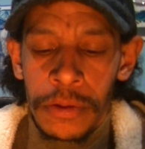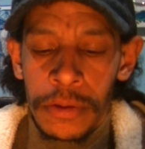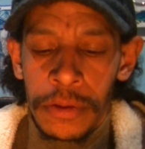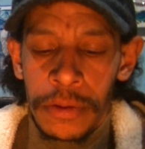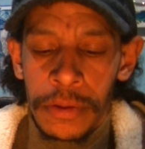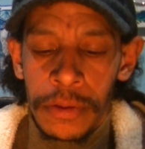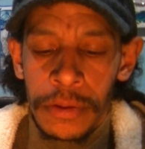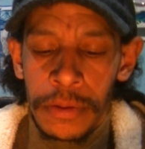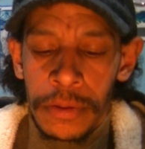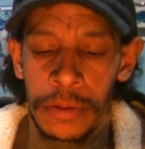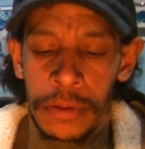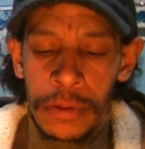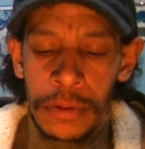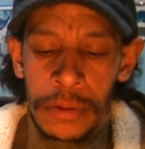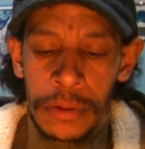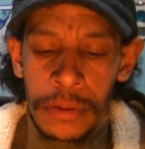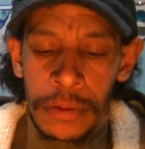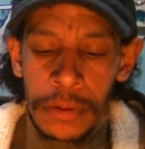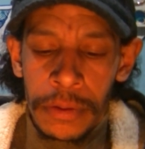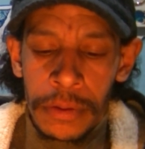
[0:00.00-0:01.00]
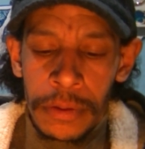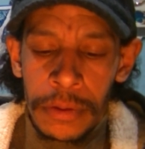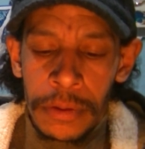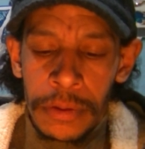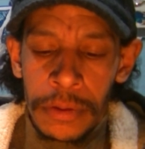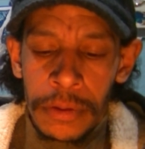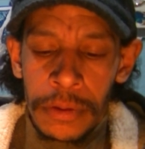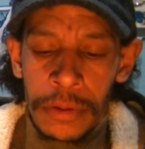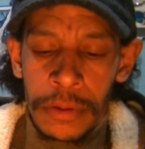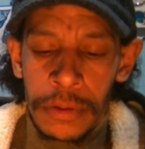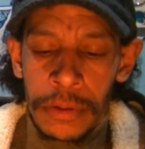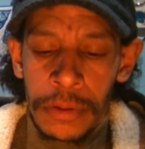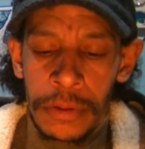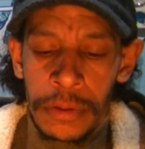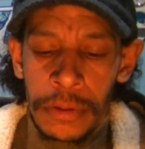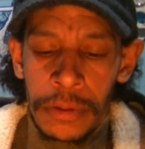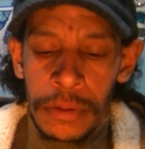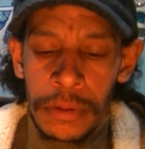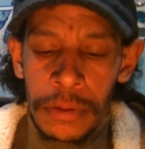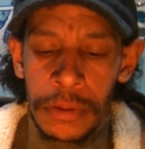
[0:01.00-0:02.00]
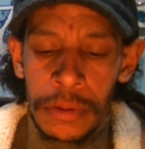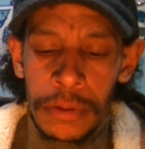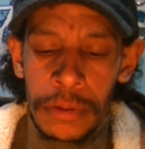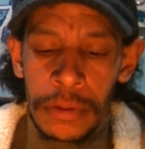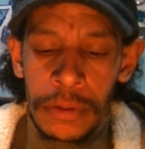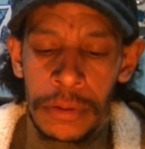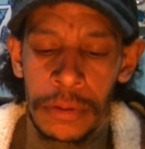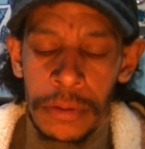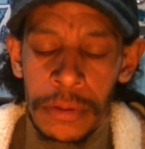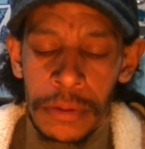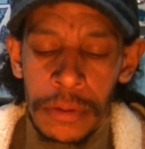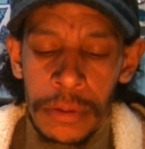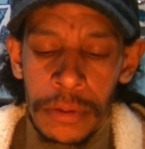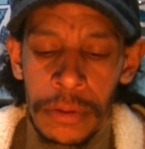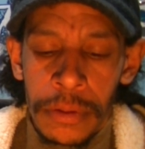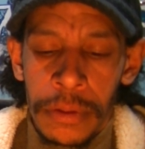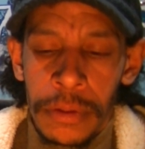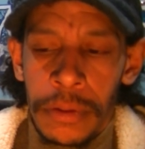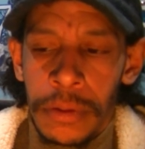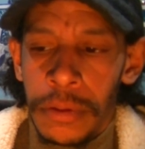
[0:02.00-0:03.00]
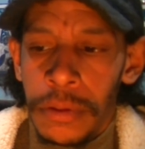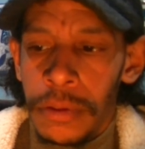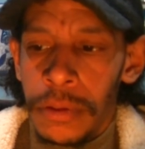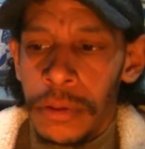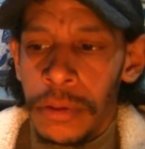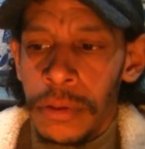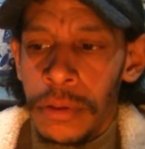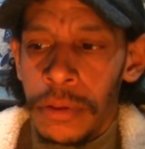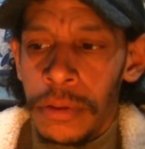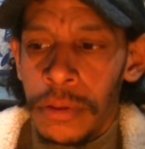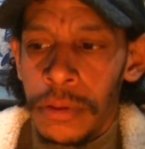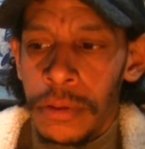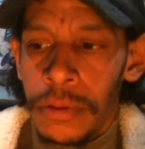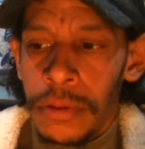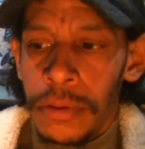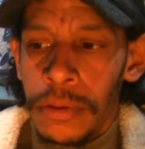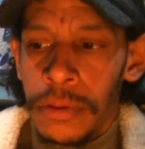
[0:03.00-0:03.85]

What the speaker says: [no speech]